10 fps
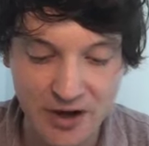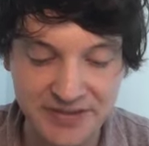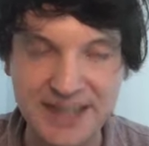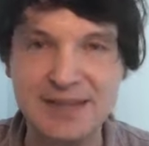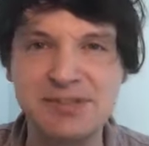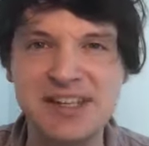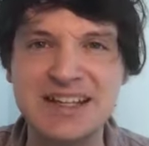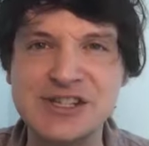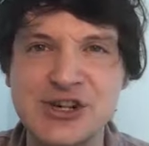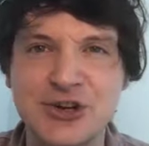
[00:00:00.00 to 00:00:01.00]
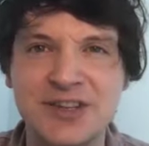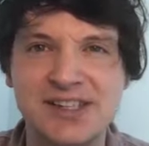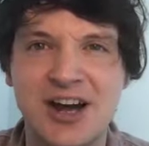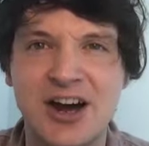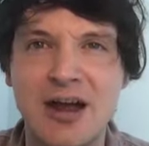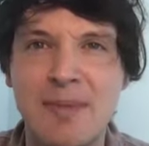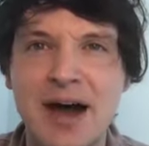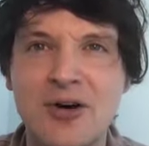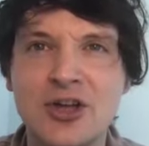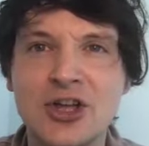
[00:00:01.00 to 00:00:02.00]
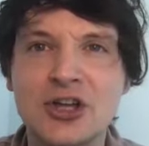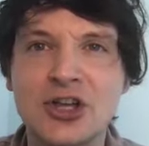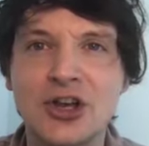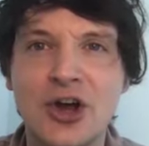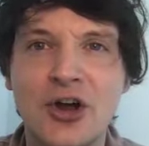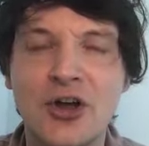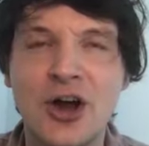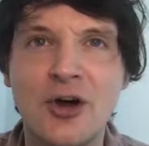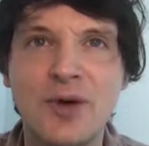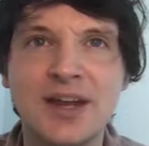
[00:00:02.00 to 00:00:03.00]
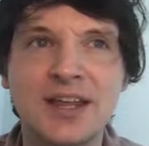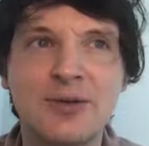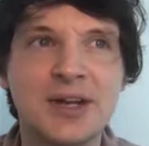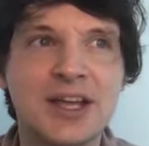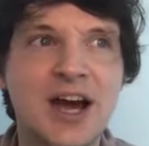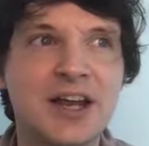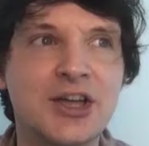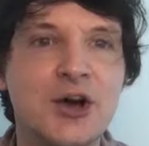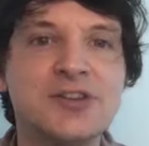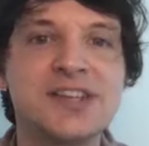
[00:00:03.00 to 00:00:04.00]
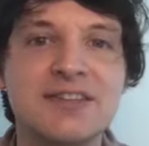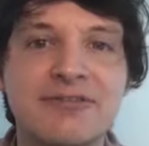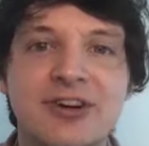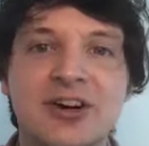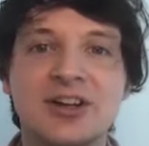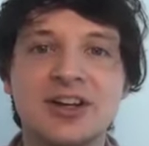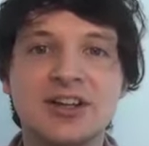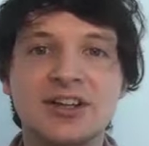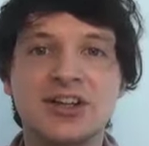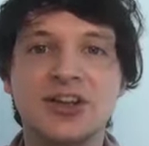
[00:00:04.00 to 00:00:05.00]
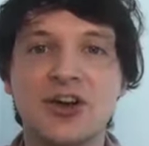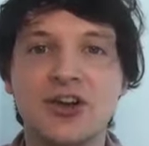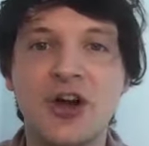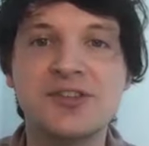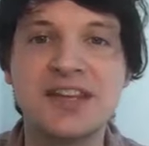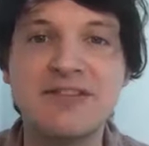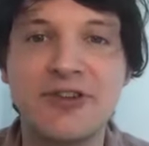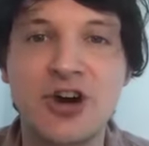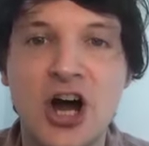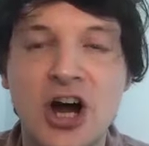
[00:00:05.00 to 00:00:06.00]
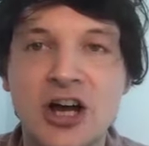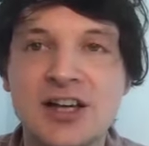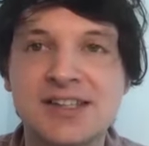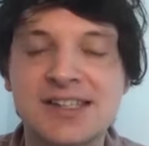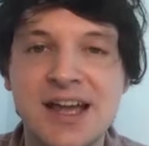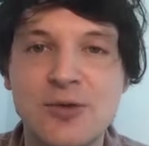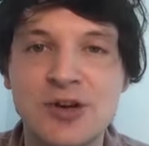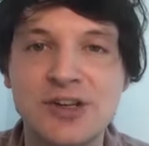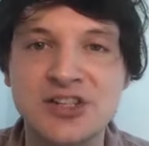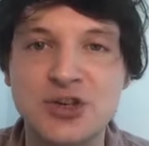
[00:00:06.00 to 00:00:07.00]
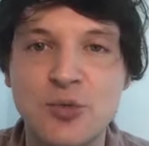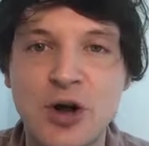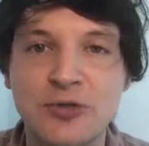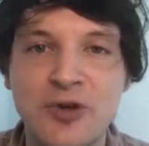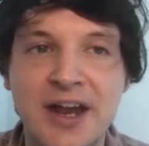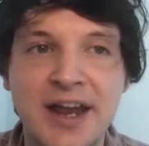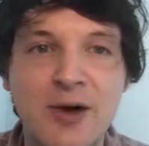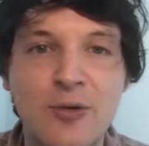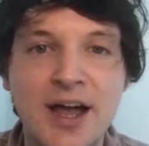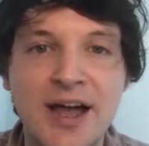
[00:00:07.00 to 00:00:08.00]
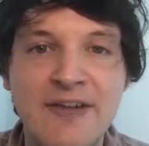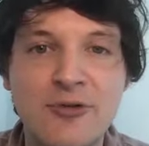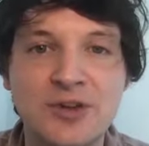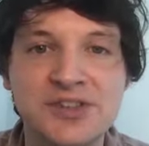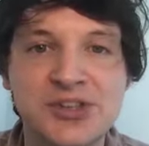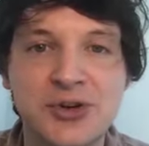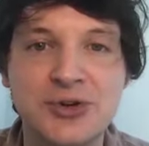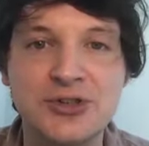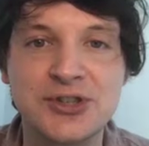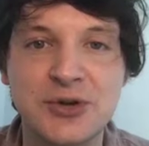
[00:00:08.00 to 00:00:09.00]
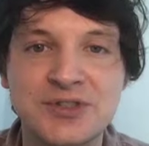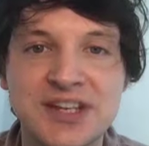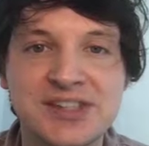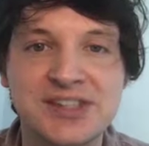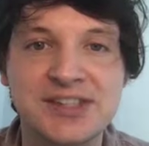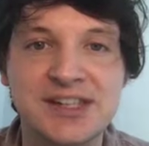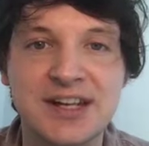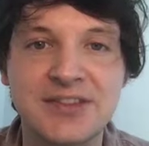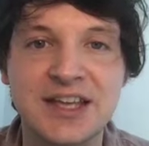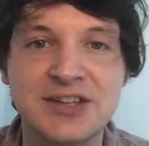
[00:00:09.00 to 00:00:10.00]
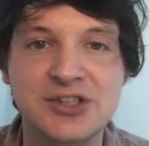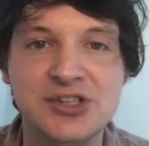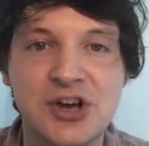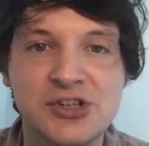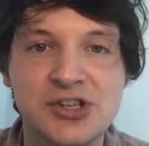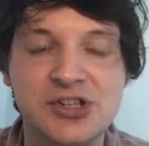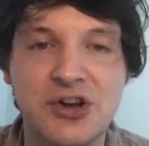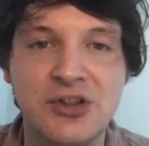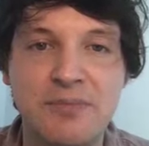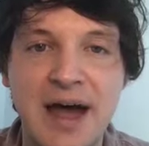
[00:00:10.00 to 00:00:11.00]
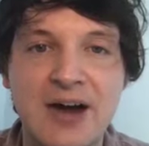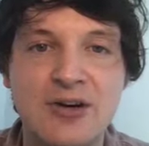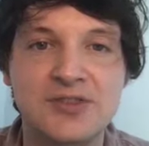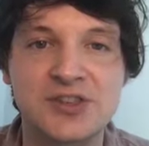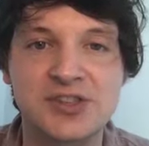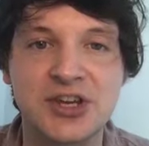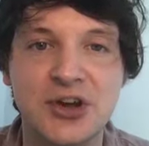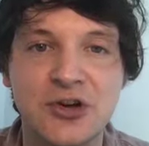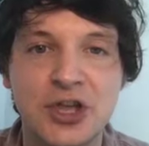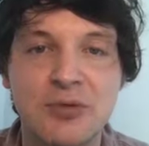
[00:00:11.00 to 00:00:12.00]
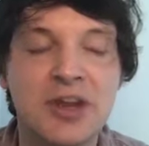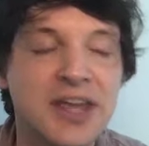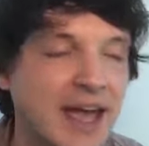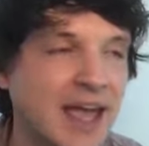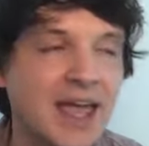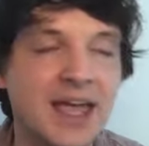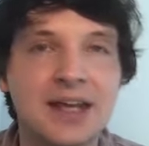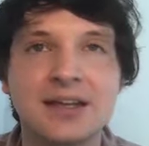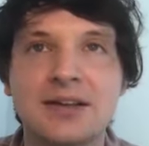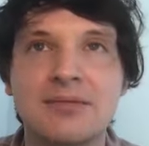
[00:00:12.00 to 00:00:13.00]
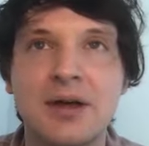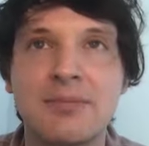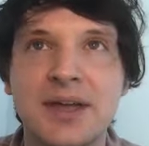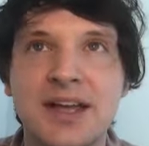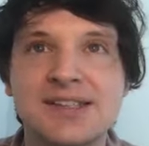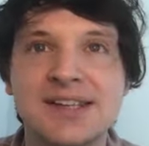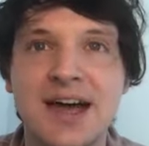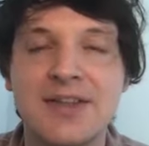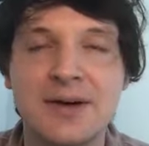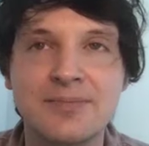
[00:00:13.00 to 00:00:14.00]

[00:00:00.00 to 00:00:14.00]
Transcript: I think particularly during this time about you know uh, when he when he kind of goes in for you know goes in for a hug because it's like we're in such a world right now where everyone's so so distancing. I think it just goes to show the power of just you know communicating and and, and being together.